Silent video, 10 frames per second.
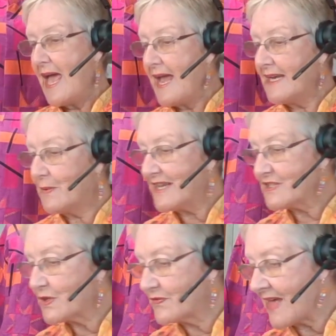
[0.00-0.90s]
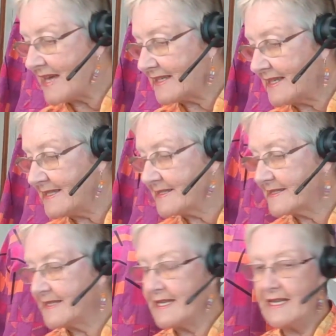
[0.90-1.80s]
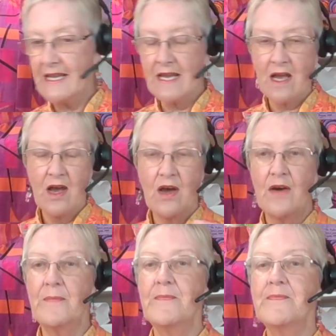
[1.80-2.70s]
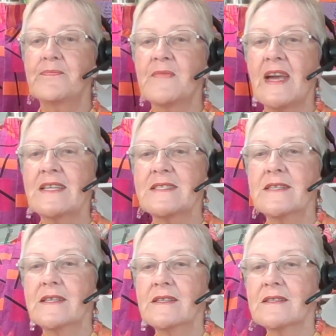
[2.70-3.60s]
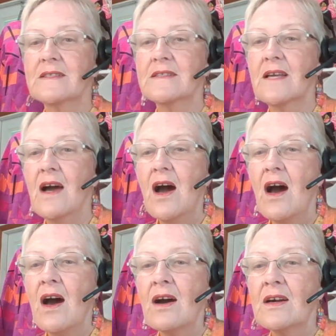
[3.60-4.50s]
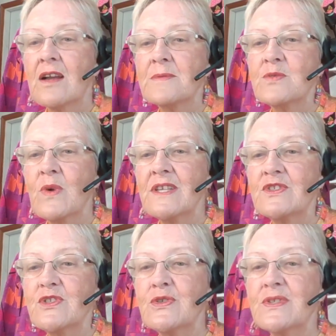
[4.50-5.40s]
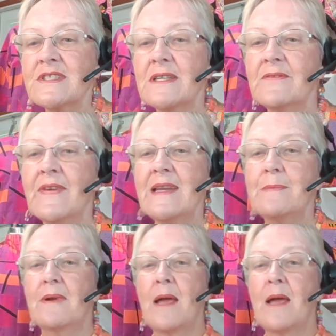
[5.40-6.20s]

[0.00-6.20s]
Anyway, so that is the I can see are clubs 1 and 2 still available?